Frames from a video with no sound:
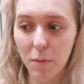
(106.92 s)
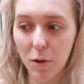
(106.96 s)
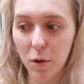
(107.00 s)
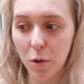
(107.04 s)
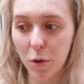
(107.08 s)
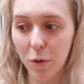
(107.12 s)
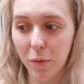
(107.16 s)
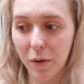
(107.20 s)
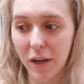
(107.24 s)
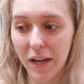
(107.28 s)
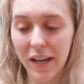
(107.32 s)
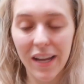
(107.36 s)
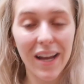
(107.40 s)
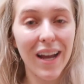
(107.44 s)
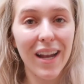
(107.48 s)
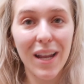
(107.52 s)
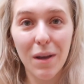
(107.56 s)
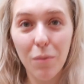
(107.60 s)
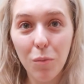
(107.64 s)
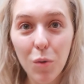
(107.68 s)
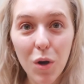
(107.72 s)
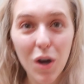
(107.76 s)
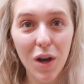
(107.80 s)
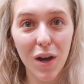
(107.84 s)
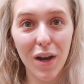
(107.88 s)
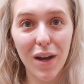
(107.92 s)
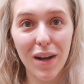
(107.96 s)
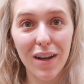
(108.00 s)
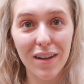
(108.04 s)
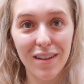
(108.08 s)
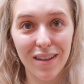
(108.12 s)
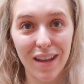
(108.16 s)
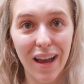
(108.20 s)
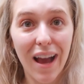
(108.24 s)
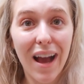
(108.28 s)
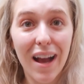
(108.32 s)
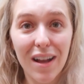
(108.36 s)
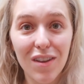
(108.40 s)
puree. And it worked.
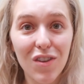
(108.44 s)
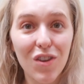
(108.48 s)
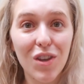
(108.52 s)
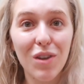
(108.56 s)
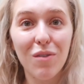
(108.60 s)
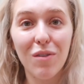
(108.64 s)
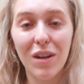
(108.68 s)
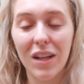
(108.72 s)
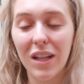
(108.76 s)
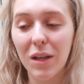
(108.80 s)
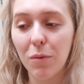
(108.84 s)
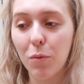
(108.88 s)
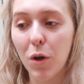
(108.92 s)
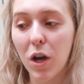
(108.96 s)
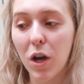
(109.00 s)
It actually really